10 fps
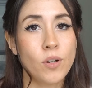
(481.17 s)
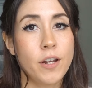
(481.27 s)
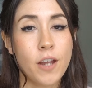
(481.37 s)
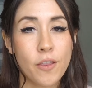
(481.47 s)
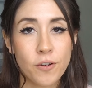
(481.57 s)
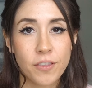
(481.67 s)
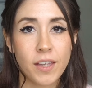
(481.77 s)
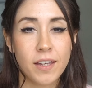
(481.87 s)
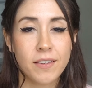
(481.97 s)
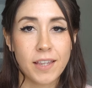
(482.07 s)
Another
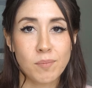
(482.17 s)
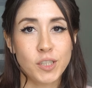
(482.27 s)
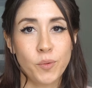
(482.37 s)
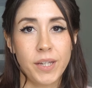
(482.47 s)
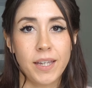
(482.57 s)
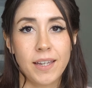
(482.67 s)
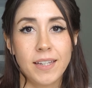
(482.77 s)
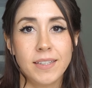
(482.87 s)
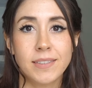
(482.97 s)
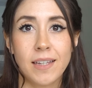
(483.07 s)
thing that I'm doing
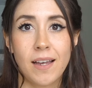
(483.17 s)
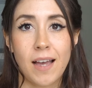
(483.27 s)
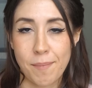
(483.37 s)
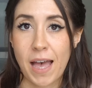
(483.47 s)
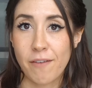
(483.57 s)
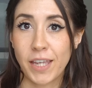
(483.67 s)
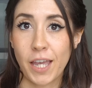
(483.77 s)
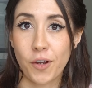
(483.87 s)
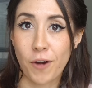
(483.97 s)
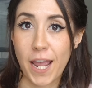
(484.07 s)
is I'm having
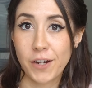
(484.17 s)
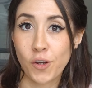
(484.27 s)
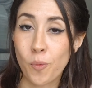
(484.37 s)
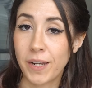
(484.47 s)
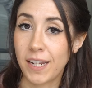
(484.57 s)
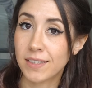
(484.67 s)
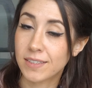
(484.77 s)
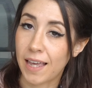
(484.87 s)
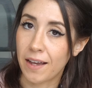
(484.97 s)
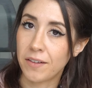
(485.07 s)
a grand opening
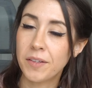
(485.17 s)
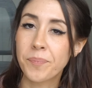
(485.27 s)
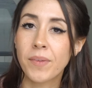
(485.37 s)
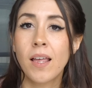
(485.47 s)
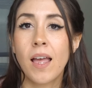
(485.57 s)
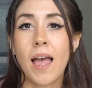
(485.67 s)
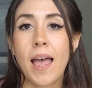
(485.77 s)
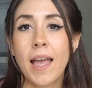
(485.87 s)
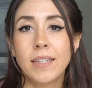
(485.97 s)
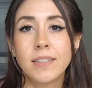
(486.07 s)
sale,
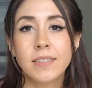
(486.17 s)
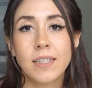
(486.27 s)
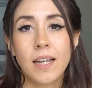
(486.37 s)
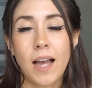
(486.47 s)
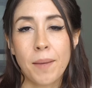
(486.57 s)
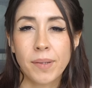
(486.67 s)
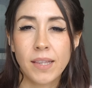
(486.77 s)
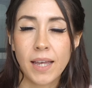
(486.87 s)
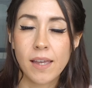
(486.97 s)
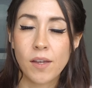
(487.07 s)
and I'm
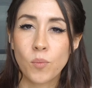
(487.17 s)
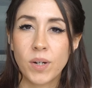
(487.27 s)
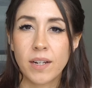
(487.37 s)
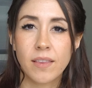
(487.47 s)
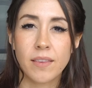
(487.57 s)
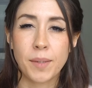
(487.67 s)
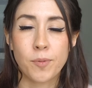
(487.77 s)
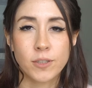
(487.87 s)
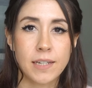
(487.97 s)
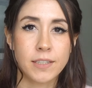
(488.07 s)
playing with the
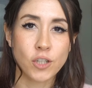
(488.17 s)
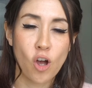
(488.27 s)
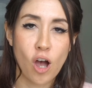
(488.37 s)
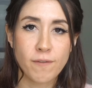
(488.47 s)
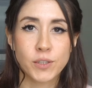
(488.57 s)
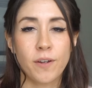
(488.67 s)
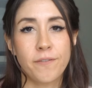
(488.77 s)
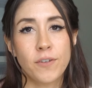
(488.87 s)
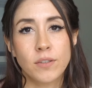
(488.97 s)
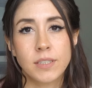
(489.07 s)
percentage off. So I
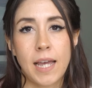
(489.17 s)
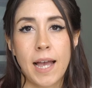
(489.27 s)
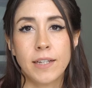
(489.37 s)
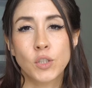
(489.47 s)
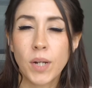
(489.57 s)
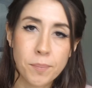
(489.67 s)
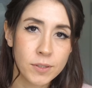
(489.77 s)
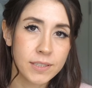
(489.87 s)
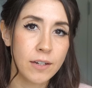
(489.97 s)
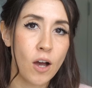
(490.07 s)
first had
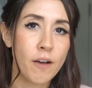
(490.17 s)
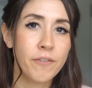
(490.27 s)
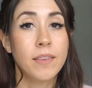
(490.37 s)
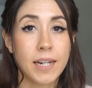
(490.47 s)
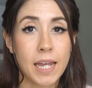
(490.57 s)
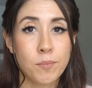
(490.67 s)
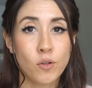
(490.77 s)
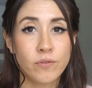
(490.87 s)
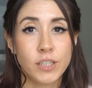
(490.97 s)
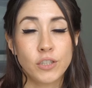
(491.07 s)
20% off, then I
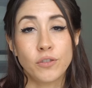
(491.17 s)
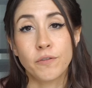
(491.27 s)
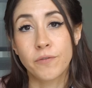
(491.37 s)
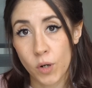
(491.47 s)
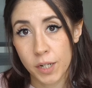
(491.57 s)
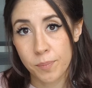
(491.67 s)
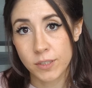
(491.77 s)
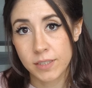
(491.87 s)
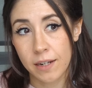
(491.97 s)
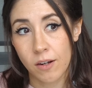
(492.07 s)
moved it to
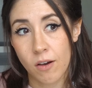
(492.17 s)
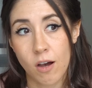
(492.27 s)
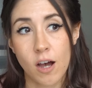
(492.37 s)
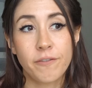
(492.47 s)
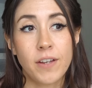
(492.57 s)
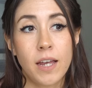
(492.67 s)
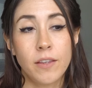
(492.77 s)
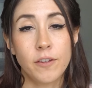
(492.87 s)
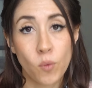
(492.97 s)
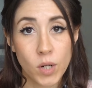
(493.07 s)
40% off,
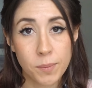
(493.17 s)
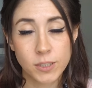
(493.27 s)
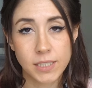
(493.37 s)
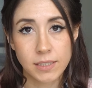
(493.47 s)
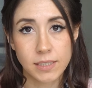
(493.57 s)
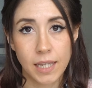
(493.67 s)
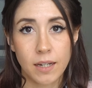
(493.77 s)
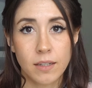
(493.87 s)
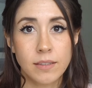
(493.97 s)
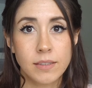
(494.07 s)
and the 40%
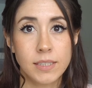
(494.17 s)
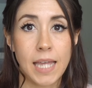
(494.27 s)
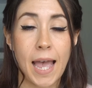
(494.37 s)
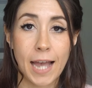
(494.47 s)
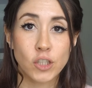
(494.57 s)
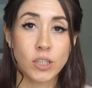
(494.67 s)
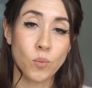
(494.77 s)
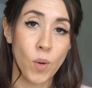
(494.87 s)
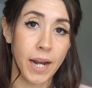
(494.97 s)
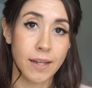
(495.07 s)
sale is actually
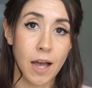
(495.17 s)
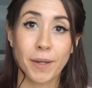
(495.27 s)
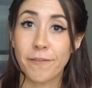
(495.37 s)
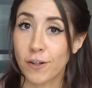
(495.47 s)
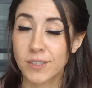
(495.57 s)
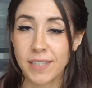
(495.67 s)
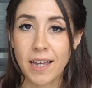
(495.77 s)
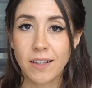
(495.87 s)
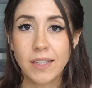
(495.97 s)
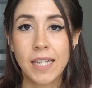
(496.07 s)
when I got my first
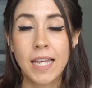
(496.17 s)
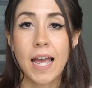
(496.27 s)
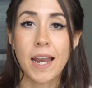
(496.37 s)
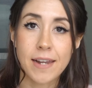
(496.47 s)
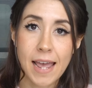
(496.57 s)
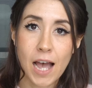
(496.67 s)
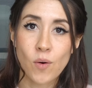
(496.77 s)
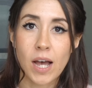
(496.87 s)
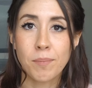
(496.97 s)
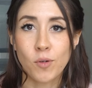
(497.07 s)
sale, and
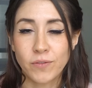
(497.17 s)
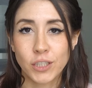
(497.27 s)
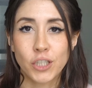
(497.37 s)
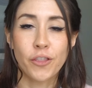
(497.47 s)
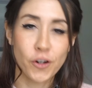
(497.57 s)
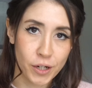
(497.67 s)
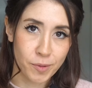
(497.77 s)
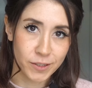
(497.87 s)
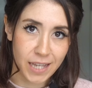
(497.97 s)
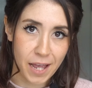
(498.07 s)
now I moved it to
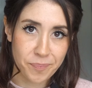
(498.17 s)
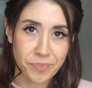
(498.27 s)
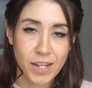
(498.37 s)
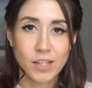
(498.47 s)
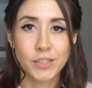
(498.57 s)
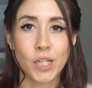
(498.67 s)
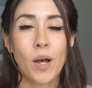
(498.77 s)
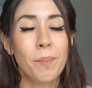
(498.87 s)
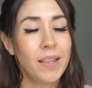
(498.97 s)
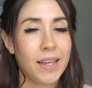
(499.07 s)
30%. So
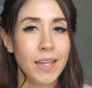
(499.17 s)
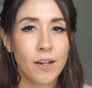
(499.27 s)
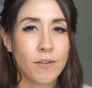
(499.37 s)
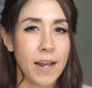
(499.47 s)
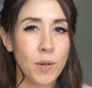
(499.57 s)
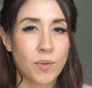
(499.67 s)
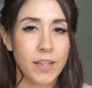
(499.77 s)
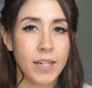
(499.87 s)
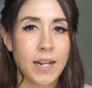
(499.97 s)
I'm playing around with it.